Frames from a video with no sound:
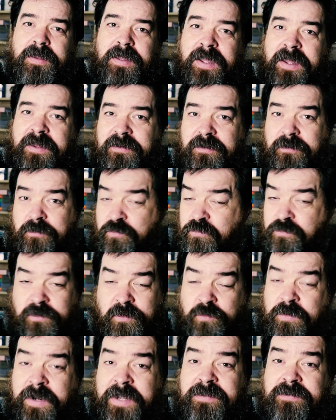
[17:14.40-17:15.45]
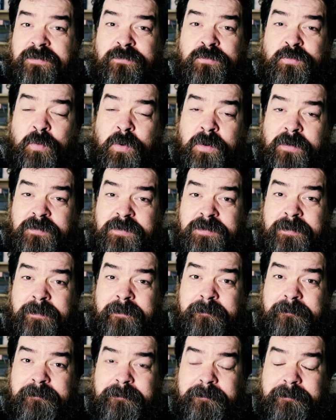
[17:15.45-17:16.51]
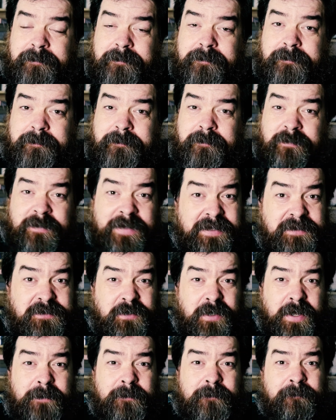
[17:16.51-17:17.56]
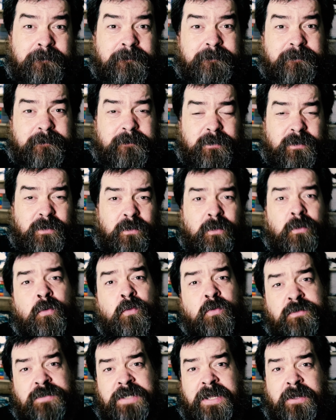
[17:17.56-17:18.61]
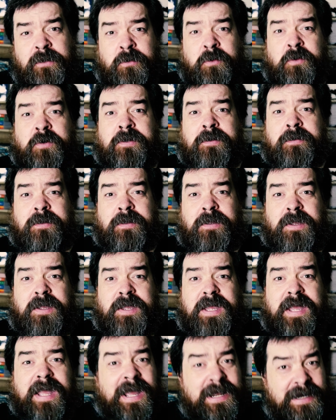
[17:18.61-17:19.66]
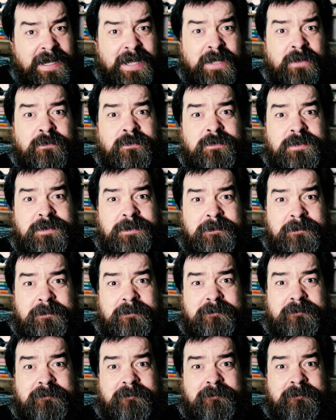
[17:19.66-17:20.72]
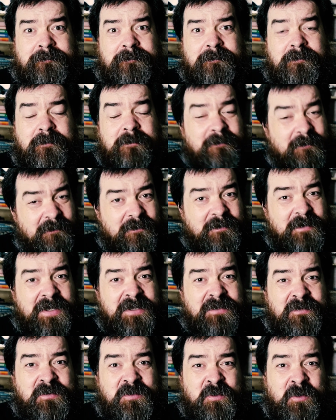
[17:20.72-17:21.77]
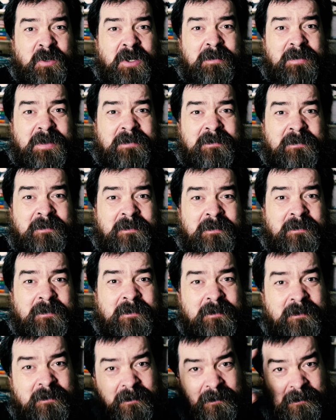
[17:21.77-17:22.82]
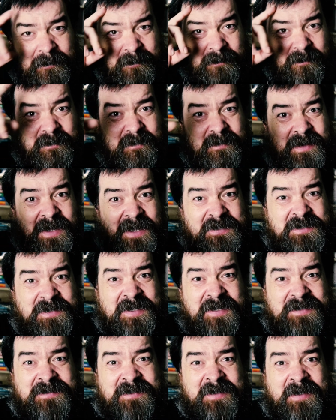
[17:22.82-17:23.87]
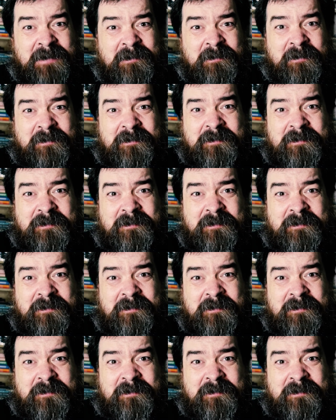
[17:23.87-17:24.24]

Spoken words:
at the race of dwarves. Next time, we'll take a look at elves. Thanks for joining me. Catch you next time.